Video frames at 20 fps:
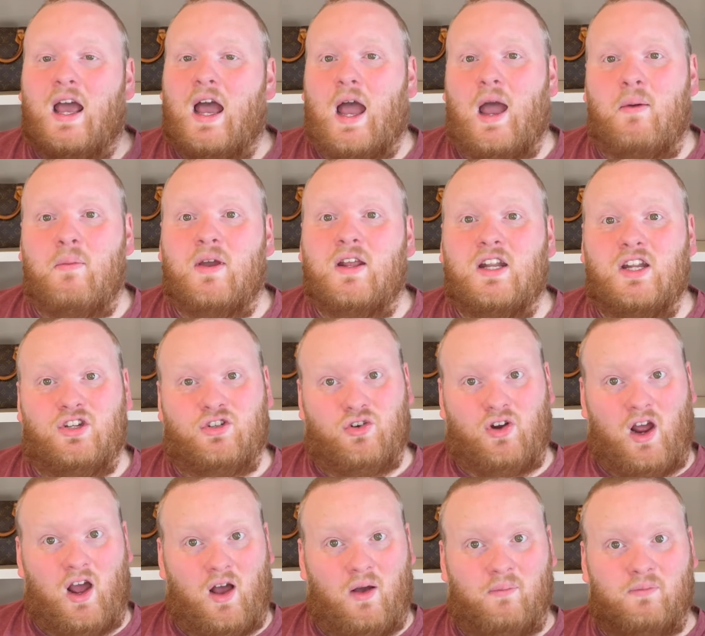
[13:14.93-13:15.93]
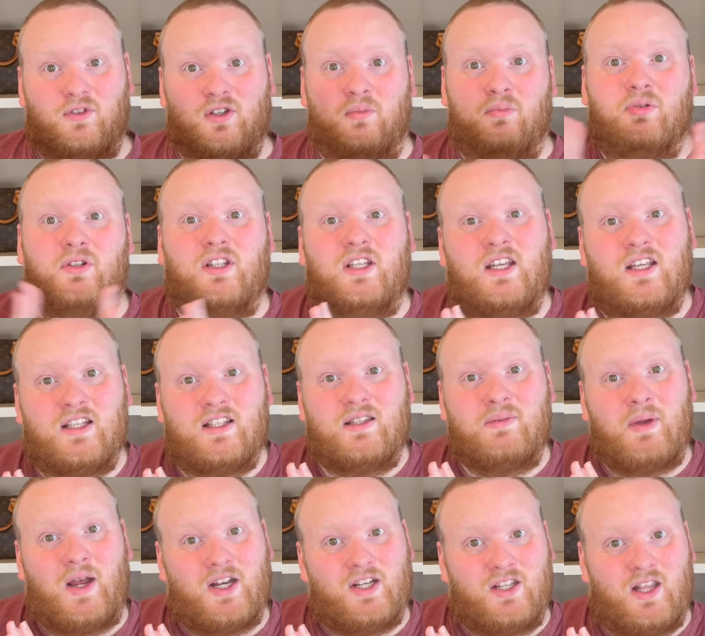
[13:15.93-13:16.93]
I'm gonna need your help. So please
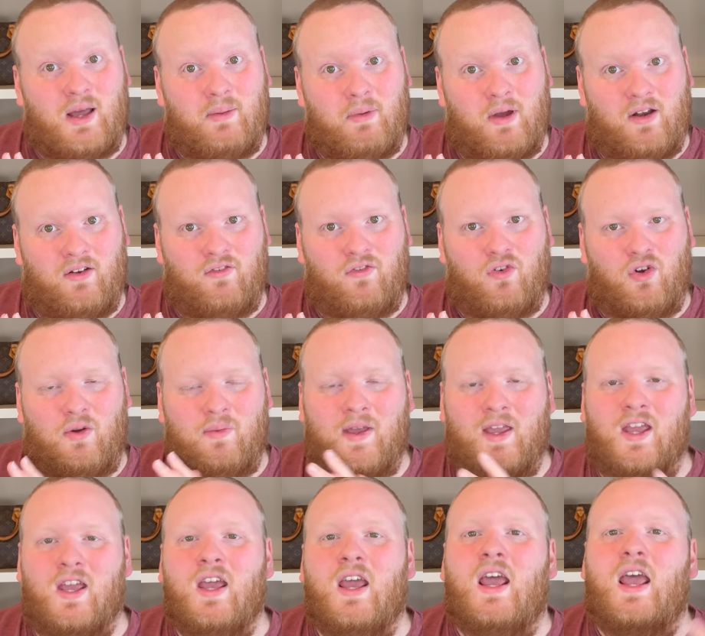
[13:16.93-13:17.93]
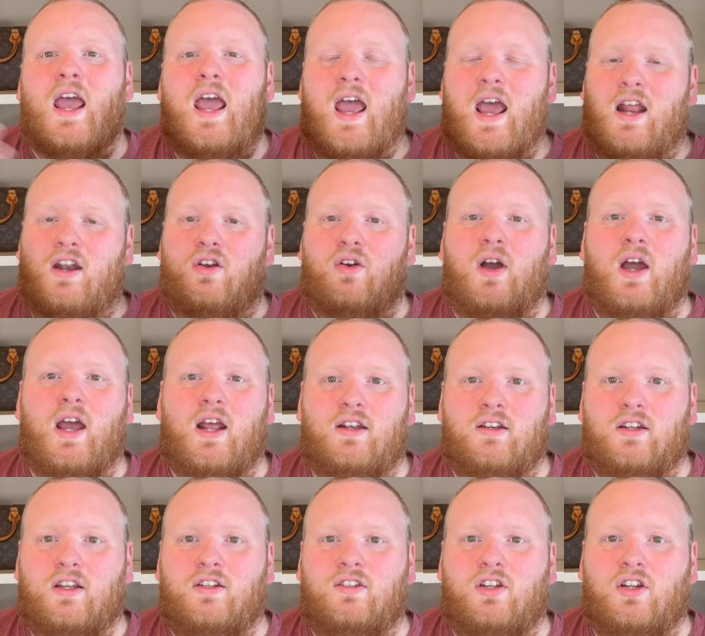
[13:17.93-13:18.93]
smash that button for me and go ahead
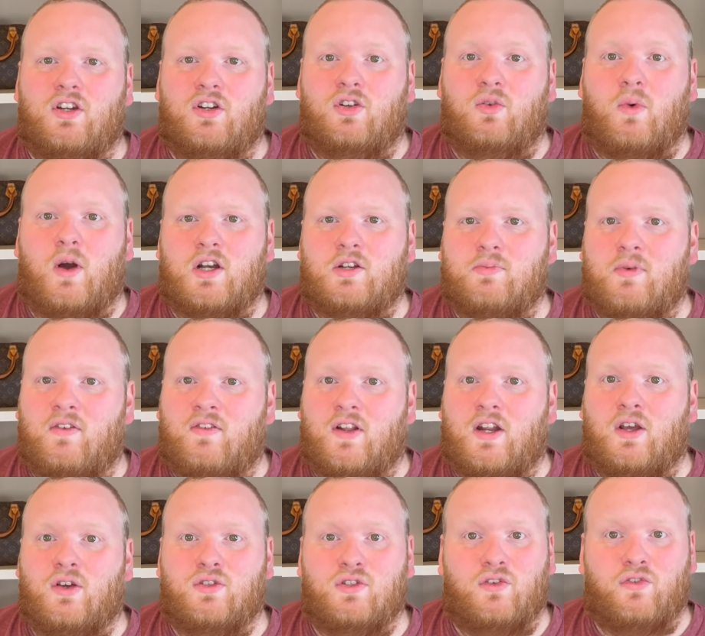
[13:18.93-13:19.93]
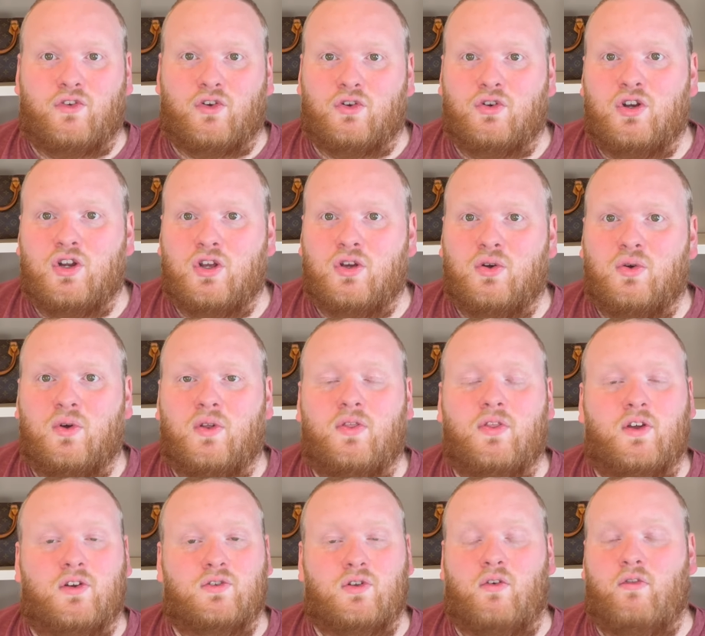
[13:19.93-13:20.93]
and continue to watch my videos if you're new.
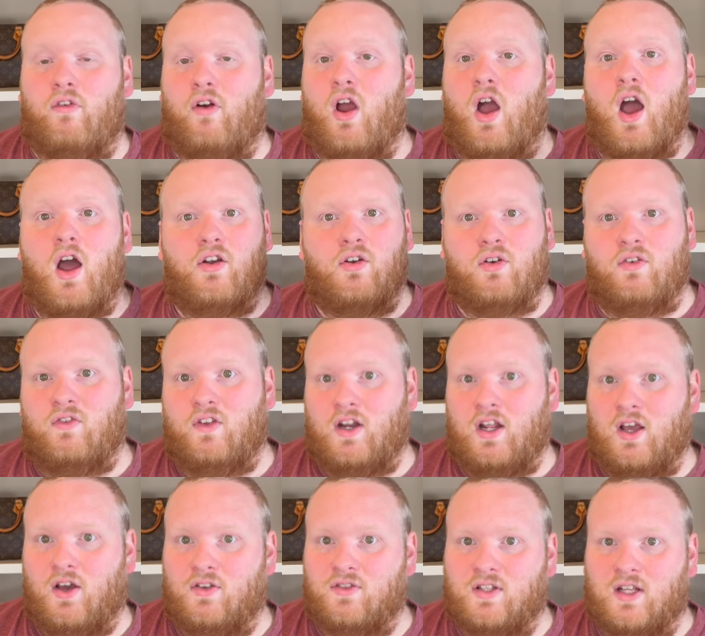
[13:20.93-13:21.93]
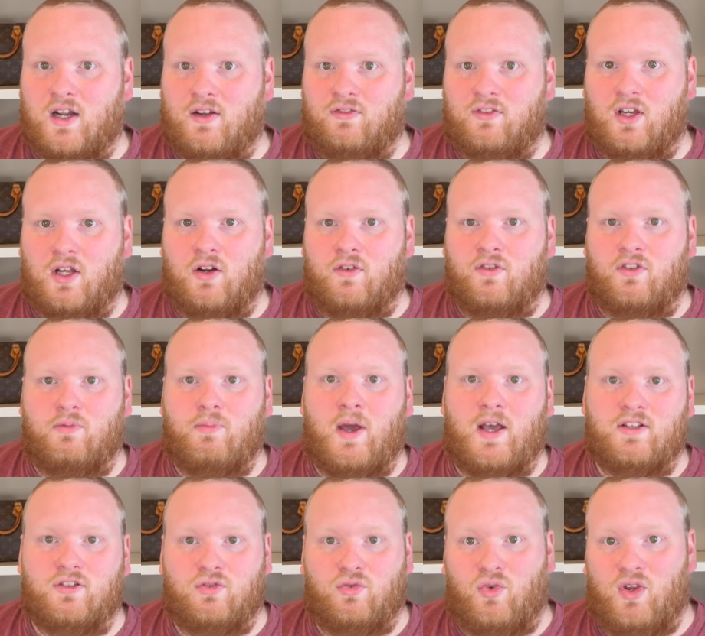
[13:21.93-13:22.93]
There's over a hundred videos that I've done over the
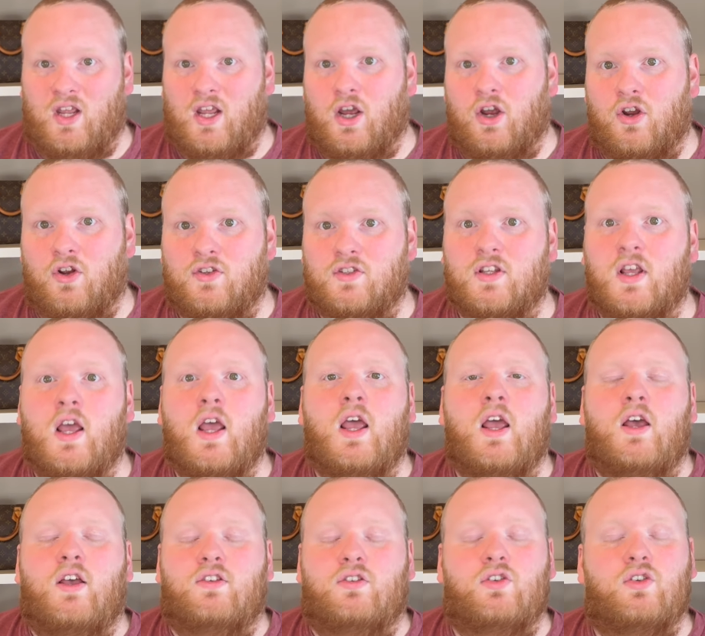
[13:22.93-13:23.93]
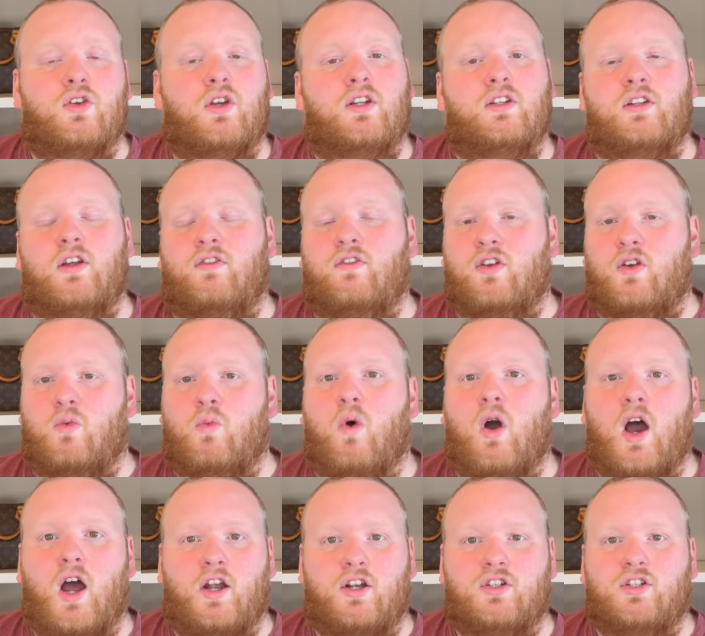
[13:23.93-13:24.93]
past three years. So you can definitely
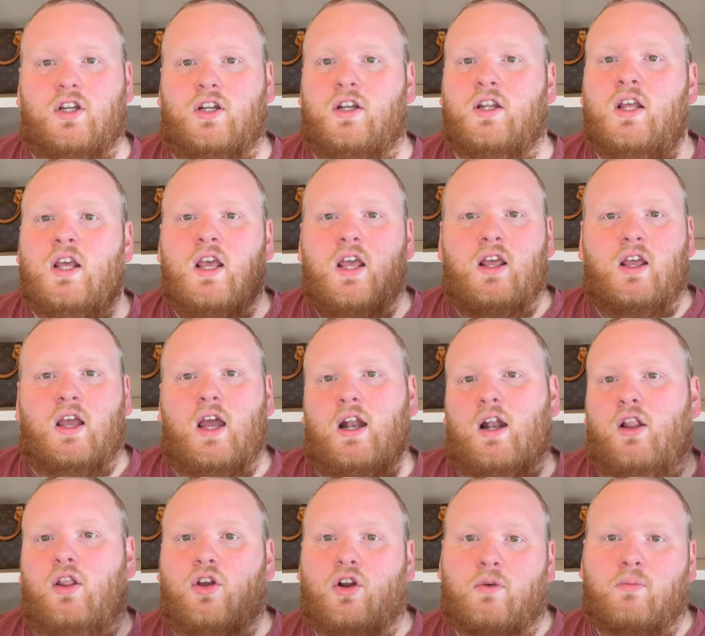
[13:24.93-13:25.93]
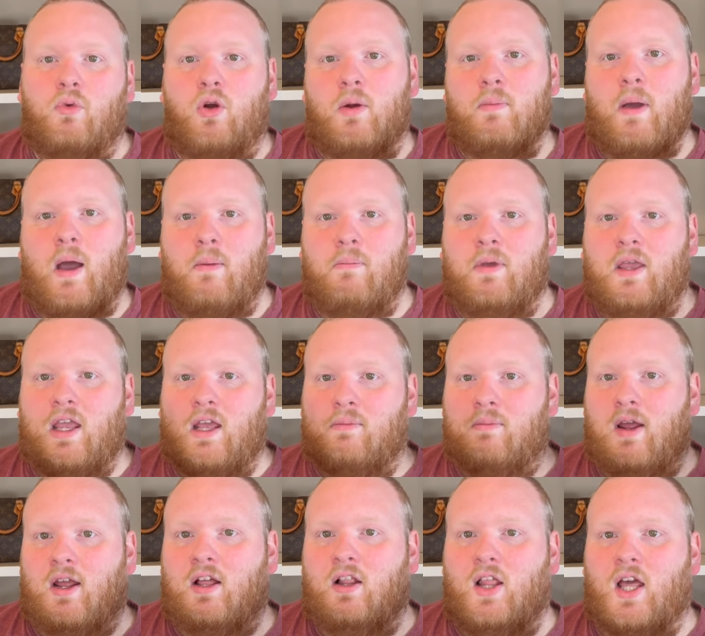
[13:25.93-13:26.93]
watch and kind of learn more about me and
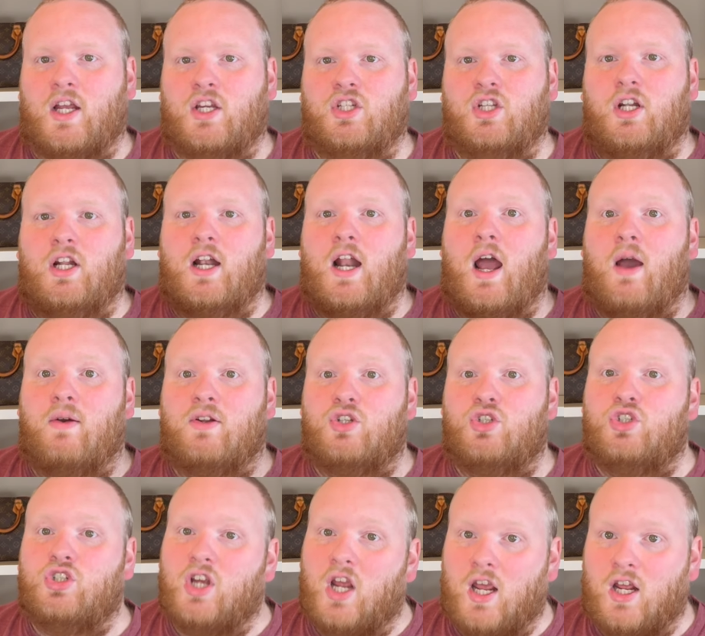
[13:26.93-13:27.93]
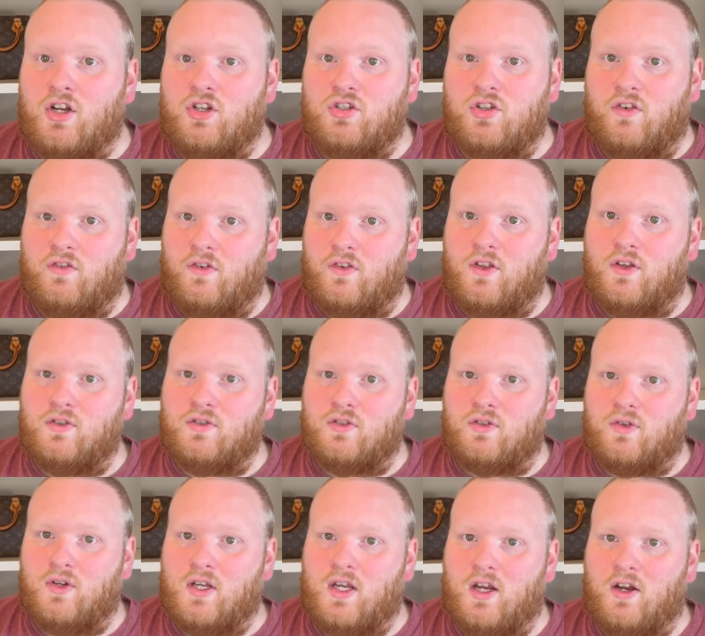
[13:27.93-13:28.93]
my collection and how it's changed over those
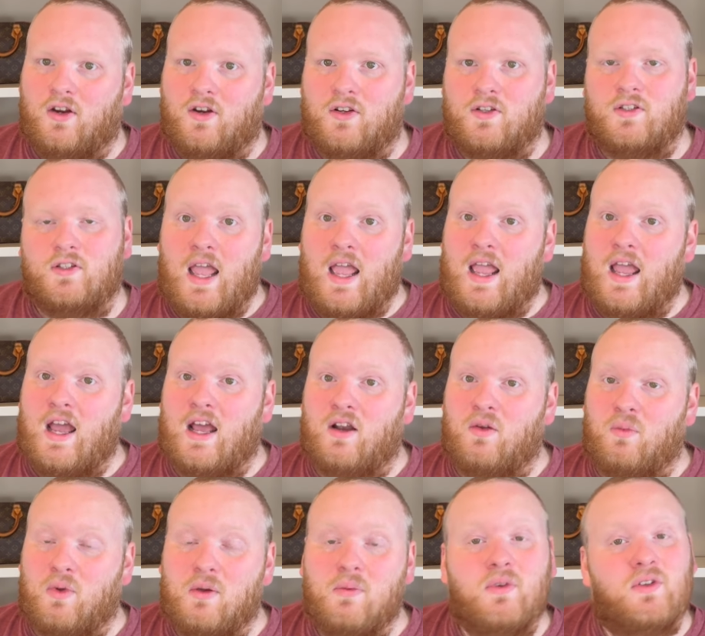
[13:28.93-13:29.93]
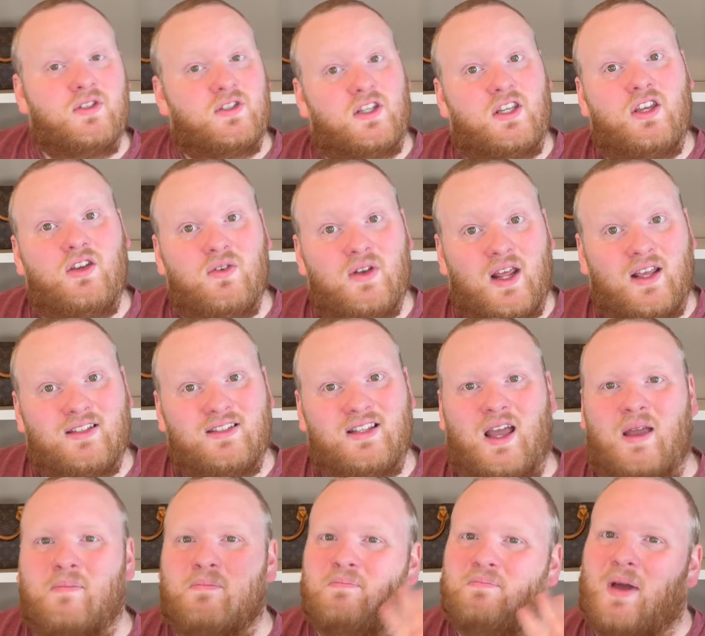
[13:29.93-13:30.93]
three years. And we will see you next
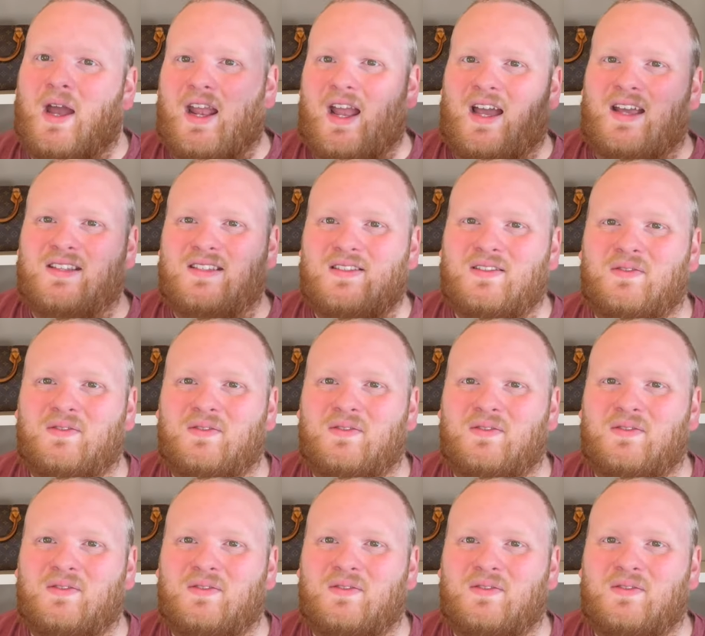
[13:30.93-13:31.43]
time. Bye guys.